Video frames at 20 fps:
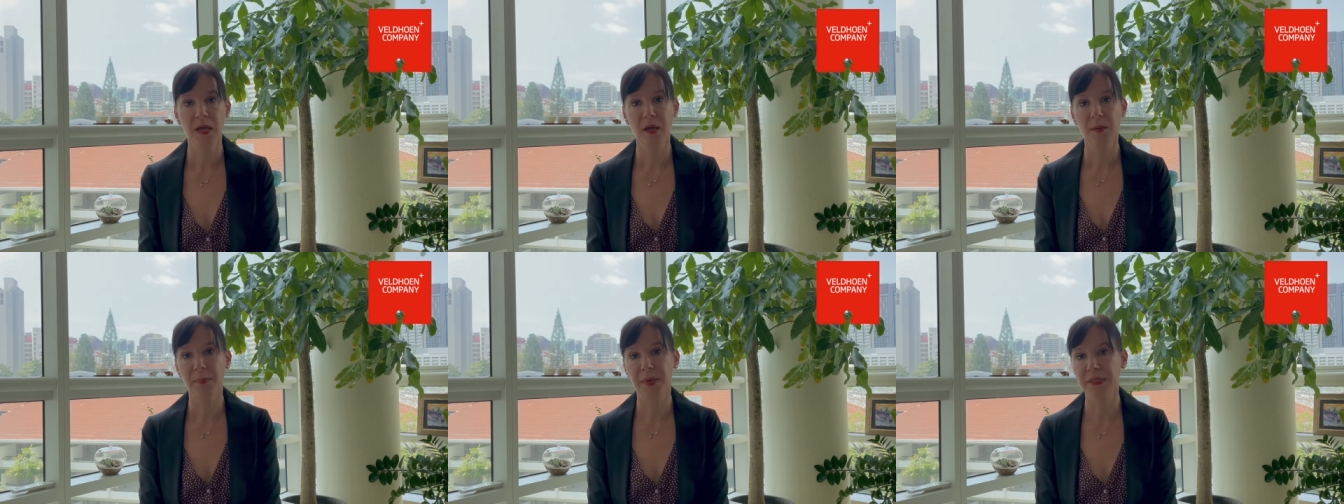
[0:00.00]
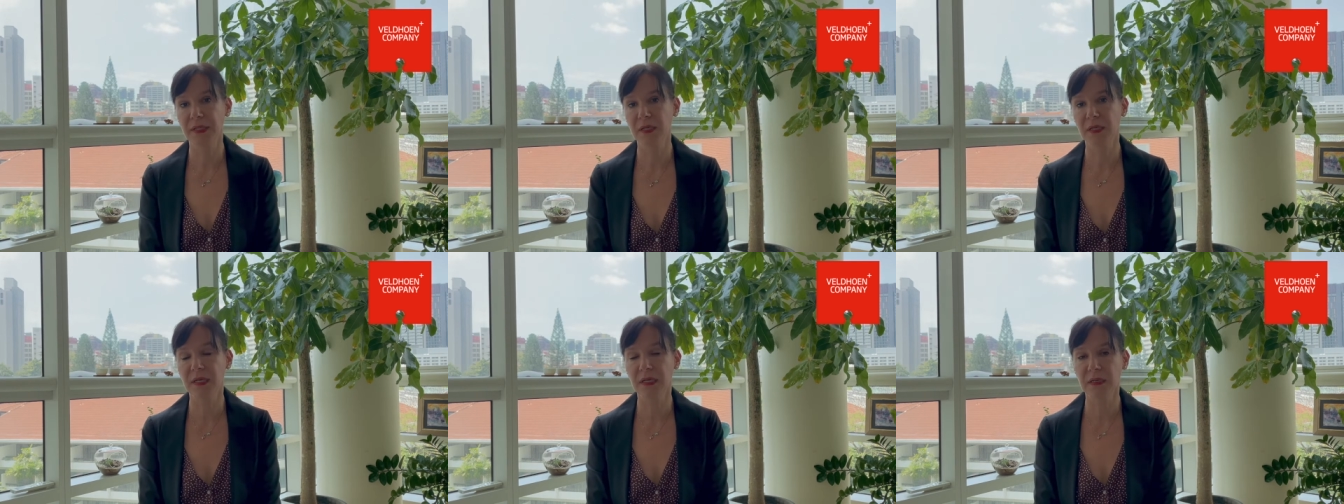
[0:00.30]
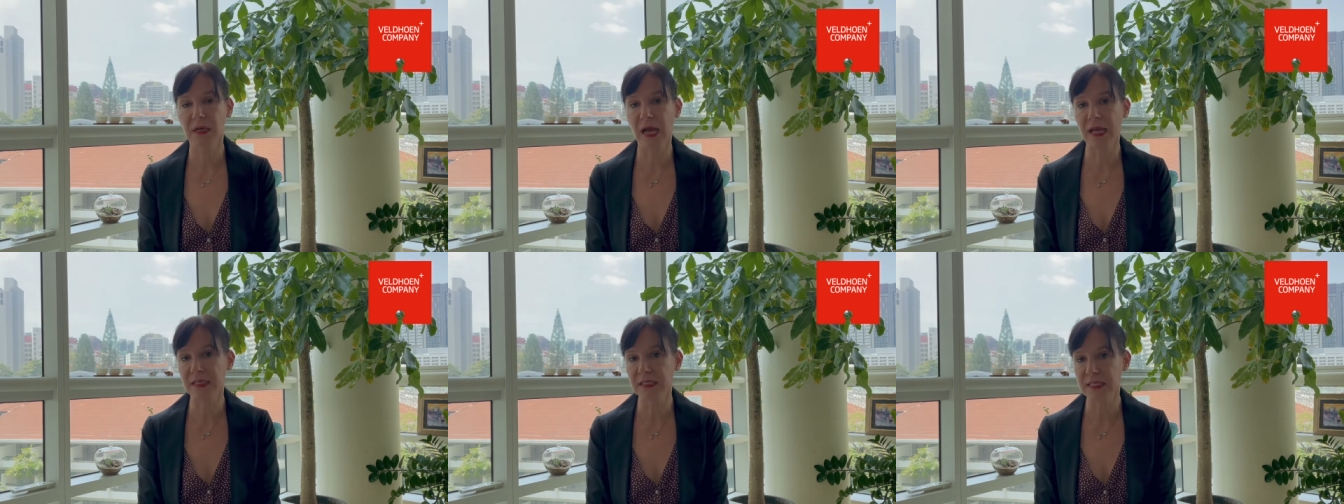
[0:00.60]
but an
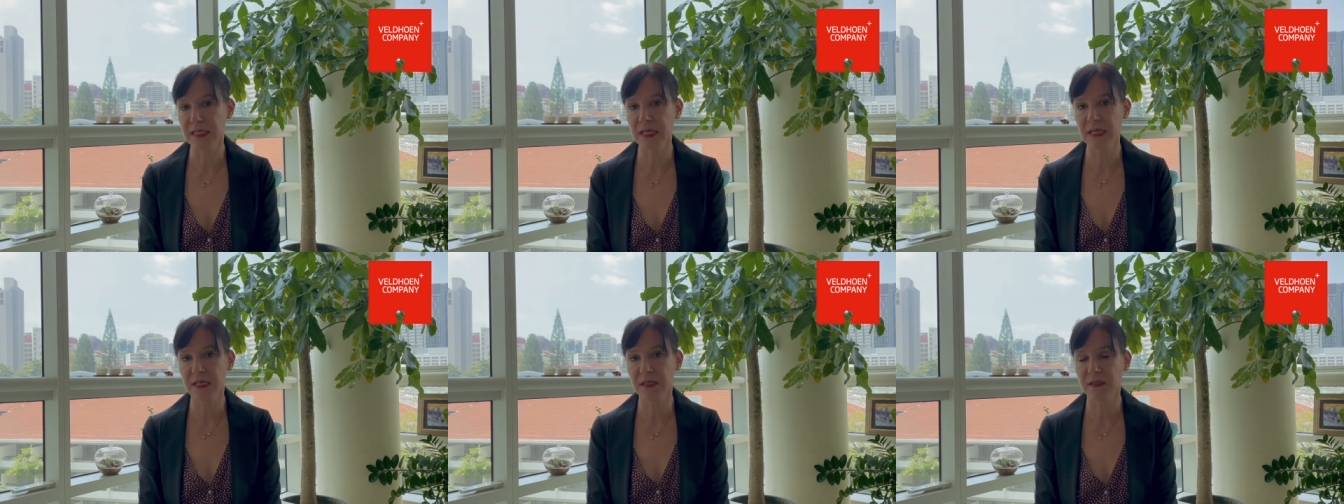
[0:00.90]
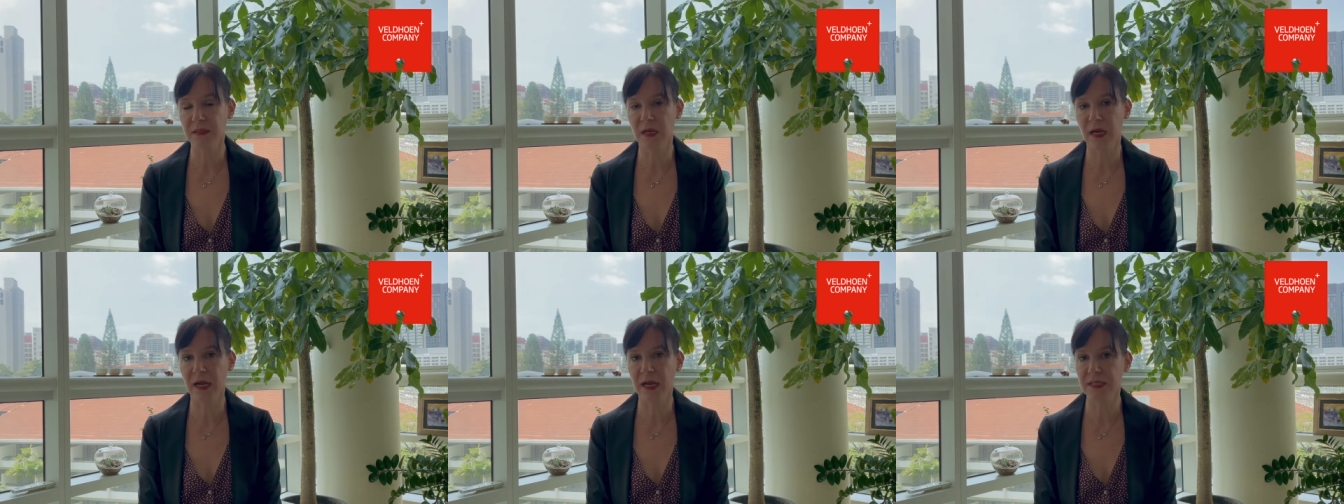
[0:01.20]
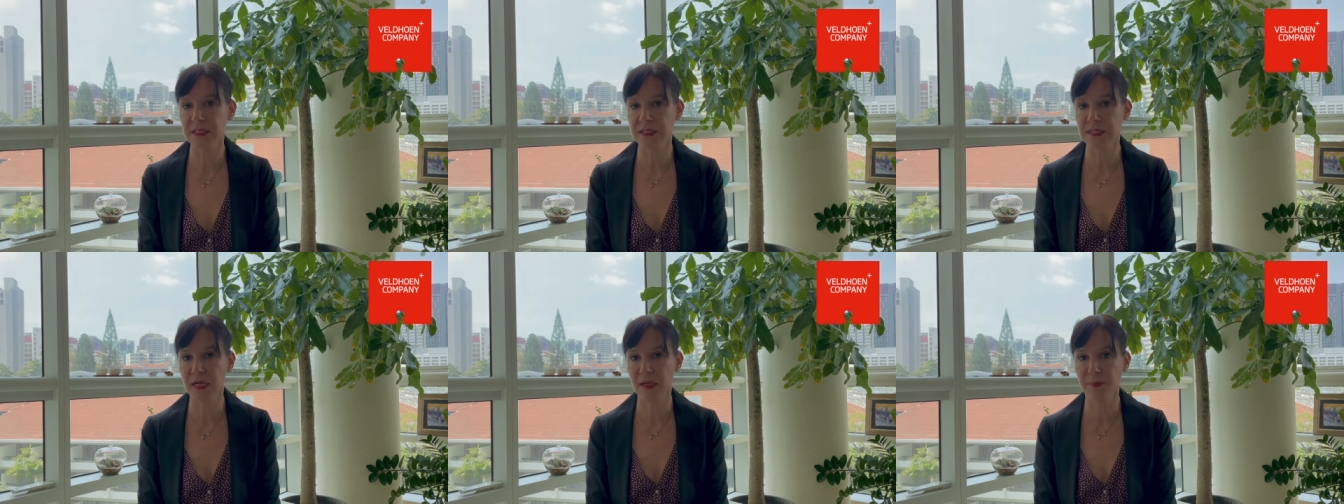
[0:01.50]
ideal, uh,
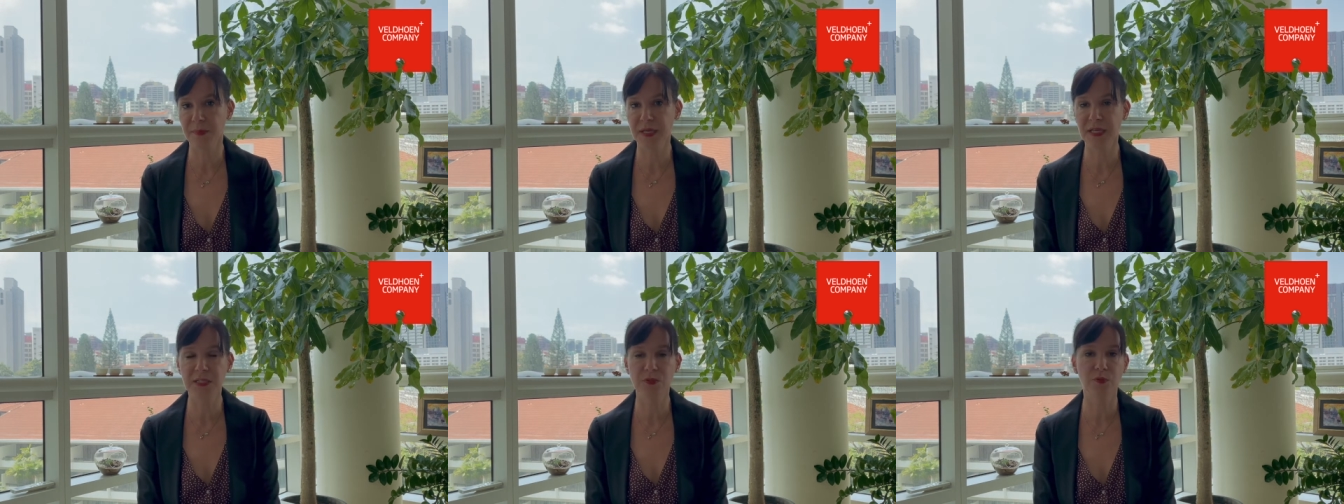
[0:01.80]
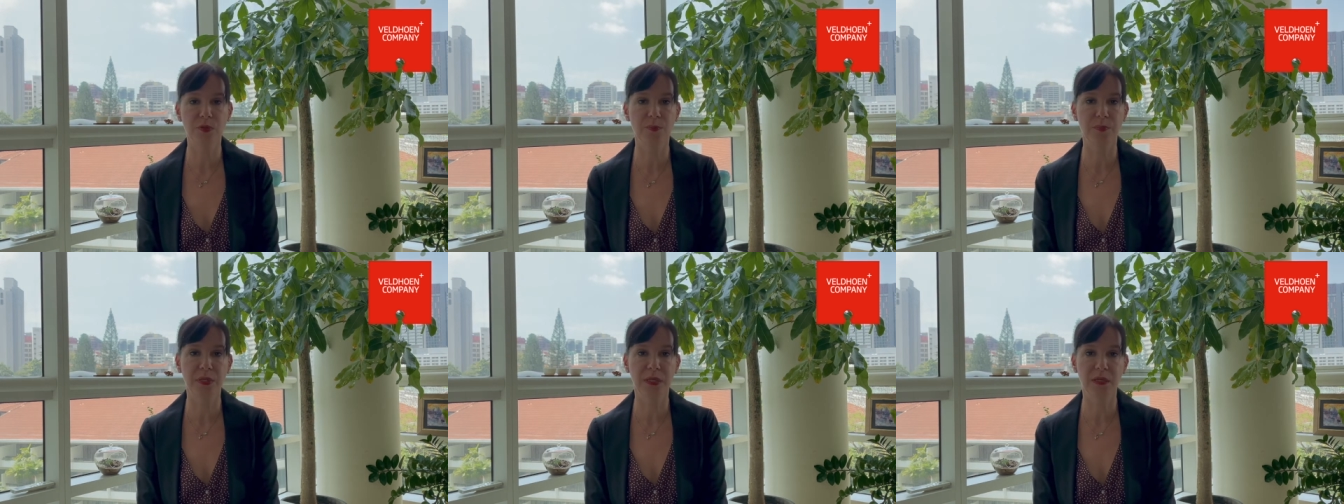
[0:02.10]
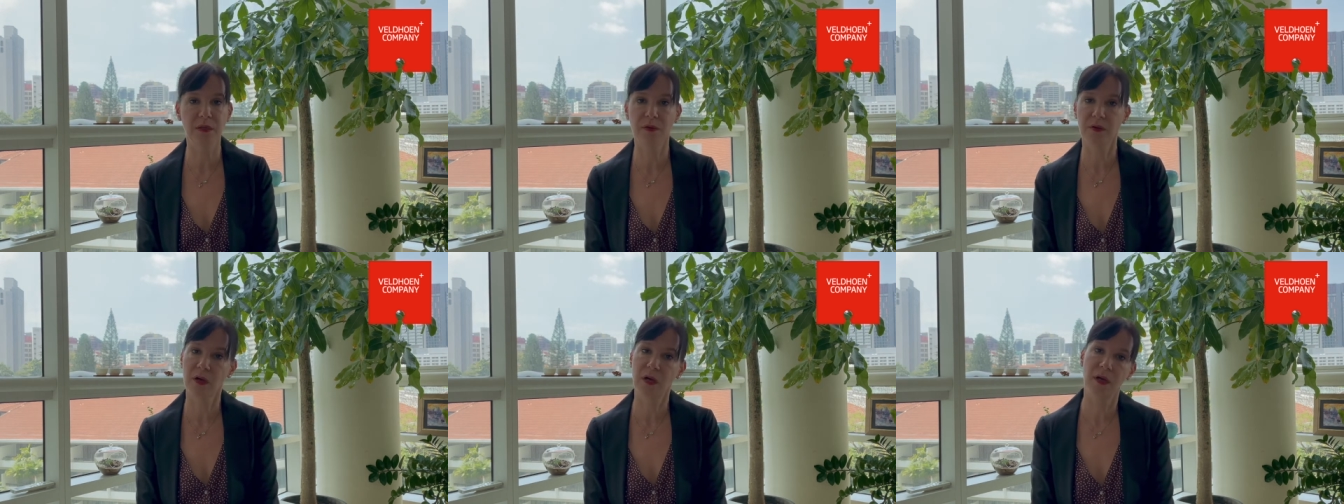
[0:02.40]
ideal mix would
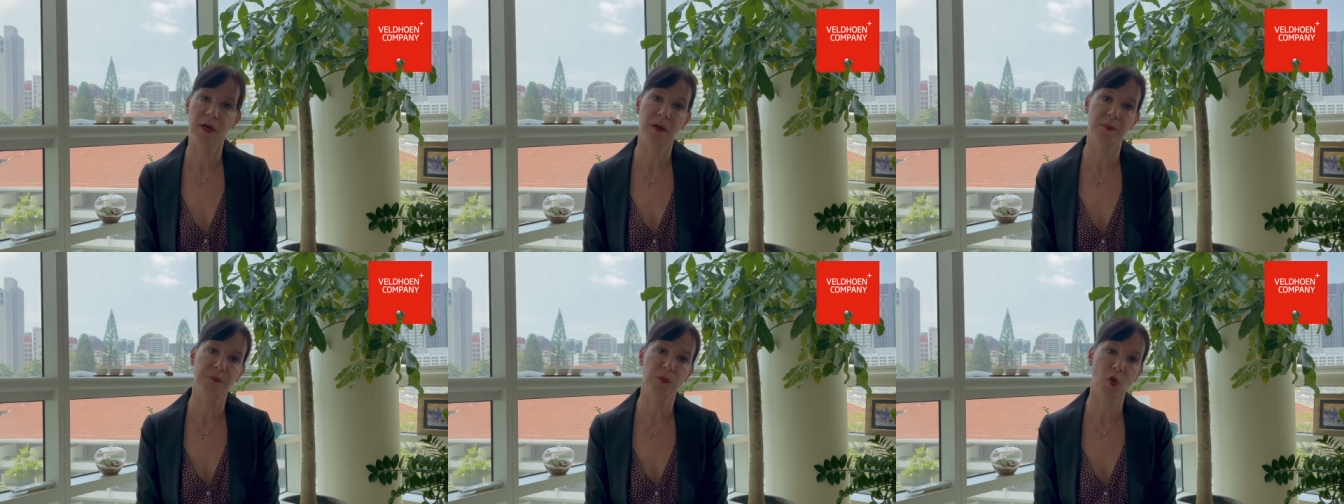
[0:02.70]
be um,